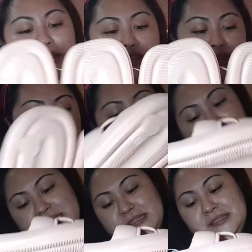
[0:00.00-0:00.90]
It just
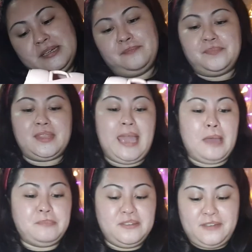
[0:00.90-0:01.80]
says
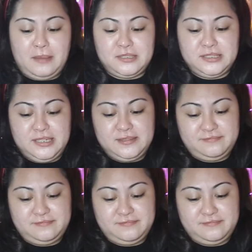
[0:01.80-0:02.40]
happy family.